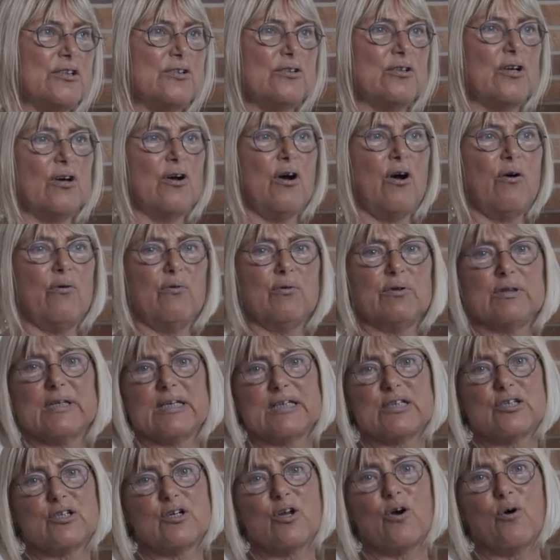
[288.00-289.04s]
know
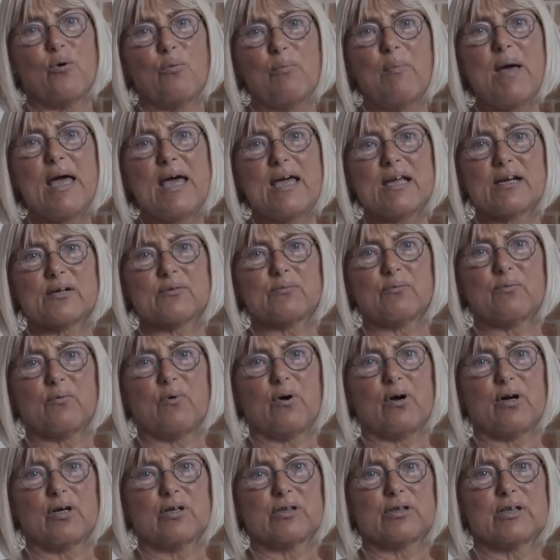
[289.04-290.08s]
that no matter
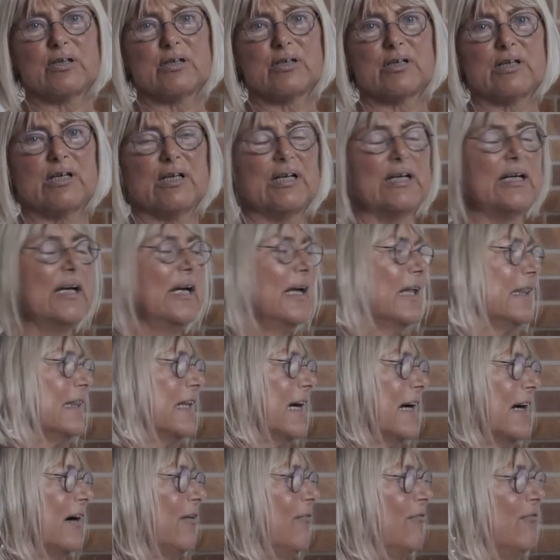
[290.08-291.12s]
what,
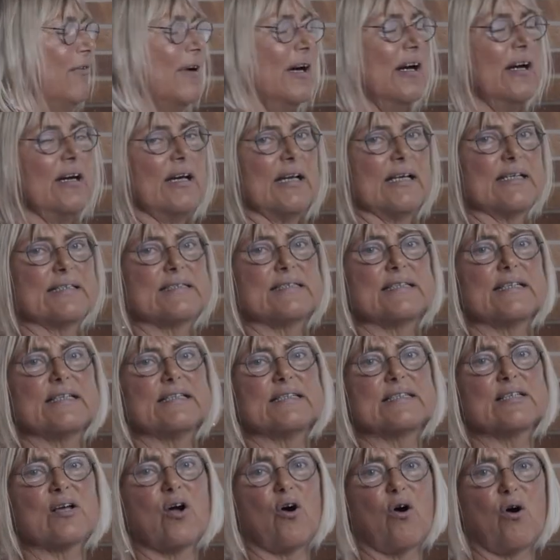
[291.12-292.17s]
the awareness
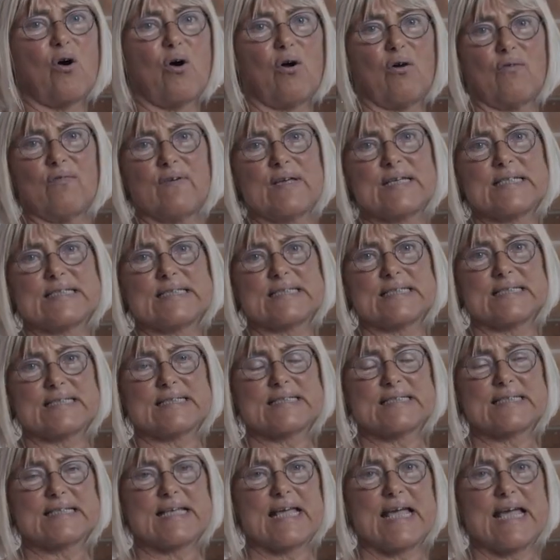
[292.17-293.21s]
is always the
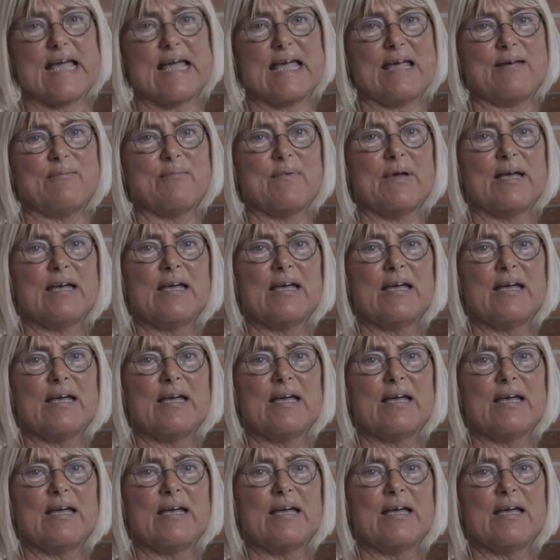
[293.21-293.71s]
same.